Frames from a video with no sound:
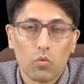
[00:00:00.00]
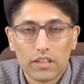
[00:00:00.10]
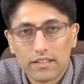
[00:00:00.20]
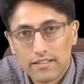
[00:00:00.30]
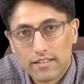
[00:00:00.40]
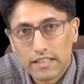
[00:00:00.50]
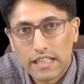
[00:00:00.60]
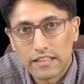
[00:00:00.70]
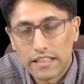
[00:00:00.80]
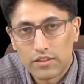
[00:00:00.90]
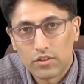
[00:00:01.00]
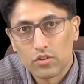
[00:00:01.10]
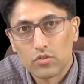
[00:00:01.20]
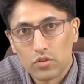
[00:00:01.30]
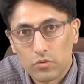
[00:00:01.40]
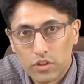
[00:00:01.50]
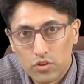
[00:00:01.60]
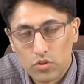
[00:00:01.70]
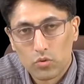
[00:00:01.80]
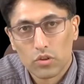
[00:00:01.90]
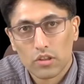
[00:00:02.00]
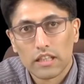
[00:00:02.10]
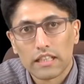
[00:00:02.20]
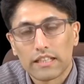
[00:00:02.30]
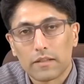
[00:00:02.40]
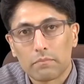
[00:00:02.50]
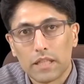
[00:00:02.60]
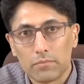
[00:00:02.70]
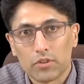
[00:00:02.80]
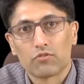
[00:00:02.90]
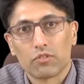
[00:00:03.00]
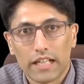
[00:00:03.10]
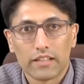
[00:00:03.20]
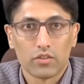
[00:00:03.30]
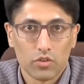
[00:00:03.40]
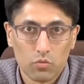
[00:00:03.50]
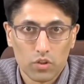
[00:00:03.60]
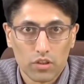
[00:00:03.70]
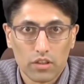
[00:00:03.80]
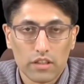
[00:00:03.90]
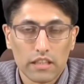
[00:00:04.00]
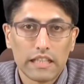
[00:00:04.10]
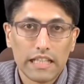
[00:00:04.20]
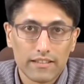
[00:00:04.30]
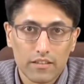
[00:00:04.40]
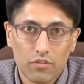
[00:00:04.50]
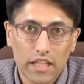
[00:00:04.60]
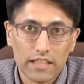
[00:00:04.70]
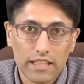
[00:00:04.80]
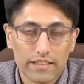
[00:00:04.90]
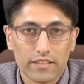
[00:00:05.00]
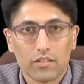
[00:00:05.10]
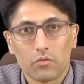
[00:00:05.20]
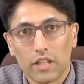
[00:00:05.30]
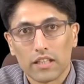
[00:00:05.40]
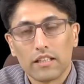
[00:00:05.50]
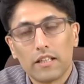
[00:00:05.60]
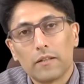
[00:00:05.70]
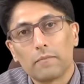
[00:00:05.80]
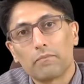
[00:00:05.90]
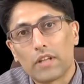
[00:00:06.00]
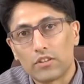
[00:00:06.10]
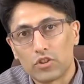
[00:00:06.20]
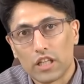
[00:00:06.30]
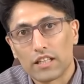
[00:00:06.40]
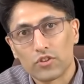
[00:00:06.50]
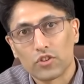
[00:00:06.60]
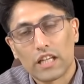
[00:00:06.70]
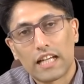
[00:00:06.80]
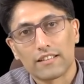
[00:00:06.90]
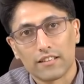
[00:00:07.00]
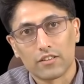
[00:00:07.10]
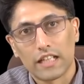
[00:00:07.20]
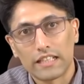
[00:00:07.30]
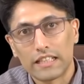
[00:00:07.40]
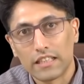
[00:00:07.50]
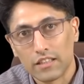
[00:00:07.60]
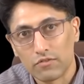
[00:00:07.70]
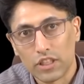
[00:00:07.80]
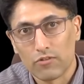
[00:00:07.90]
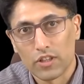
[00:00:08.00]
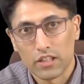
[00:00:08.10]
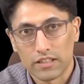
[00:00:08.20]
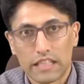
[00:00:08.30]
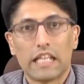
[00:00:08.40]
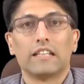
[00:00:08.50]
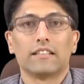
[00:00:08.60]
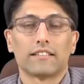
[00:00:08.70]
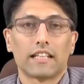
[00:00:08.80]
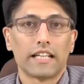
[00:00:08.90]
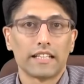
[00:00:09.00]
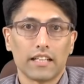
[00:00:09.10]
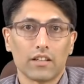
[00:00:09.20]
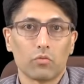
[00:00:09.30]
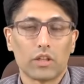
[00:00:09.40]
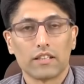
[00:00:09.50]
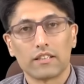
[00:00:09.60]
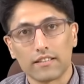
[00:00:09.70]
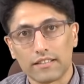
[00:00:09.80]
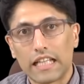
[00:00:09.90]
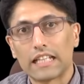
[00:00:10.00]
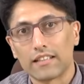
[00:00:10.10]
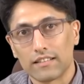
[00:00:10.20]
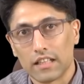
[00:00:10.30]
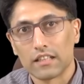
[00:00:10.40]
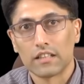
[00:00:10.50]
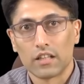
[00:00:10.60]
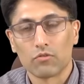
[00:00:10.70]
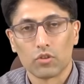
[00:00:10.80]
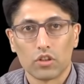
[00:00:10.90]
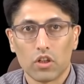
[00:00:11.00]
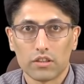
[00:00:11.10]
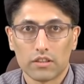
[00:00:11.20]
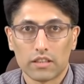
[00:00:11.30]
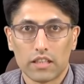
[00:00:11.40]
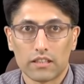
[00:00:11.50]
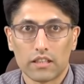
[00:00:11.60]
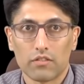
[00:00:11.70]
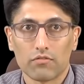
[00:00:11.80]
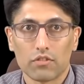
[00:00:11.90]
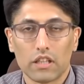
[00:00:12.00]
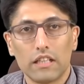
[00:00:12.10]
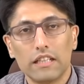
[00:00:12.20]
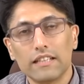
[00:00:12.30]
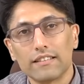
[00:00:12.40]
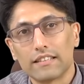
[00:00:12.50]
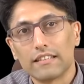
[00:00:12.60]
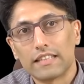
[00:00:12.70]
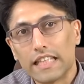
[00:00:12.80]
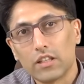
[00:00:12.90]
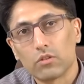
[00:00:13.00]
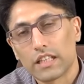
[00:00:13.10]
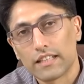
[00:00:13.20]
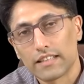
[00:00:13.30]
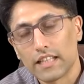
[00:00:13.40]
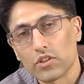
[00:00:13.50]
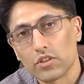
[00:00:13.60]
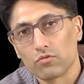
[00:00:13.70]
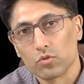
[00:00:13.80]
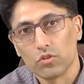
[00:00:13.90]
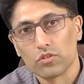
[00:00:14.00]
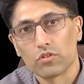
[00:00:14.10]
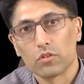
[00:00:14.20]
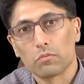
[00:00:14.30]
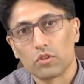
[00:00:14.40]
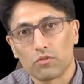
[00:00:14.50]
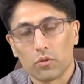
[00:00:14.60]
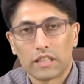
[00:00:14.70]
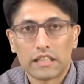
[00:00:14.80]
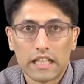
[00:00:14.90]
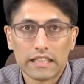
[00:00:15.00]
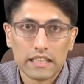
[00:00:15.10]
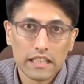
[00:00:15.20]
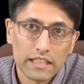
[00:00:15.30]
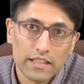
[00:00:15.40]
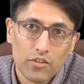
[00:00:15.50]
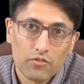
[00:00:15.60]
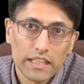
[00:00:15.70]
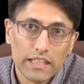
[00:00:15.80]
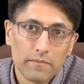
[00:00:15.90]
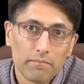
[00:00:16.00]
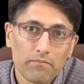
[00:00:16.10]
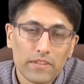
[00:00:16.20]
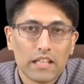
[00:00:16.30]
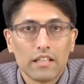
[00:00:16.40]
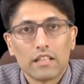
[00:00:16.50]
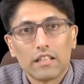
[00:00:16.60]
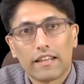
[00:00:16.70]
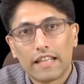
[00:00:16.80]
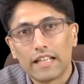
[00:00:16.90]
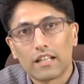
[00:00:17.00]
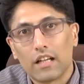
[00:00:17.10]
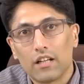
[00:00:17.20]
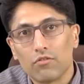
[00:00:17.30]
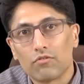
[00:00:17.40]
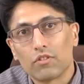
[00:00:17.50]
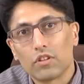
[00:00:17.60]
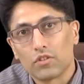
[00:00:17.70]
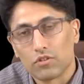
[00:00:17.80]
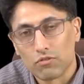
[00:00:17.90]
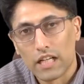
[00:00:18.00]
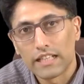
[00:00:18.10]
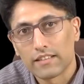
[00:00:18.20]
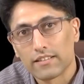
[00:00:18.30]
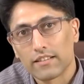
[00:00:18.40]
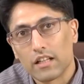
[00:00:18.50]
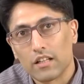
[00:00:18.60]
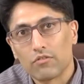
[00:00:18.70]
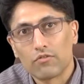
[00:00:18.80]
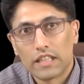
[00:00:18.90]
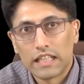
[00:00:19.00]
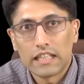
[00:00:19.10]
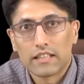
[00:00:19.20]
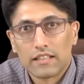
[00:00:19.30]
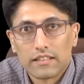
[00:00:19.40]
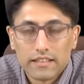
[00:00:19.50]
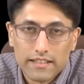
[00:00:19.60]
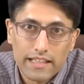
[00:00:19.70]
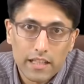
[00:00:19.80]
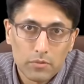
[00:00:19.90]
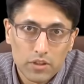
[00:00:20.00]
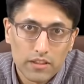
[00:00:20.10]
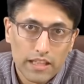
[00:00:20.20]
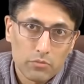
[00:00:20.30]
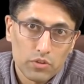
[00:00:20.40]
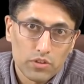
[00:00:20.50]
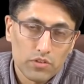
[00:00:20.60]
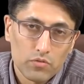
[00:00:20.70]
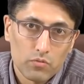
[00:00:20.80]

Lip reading: What does a state need to do to ensure that people's right to work isn't violated? Well, a judge has a great deal of difficulty in deciding whether the state has done enough or not done enough. Since the equalization rules put forward in 1993 think of the rights of the disabled that were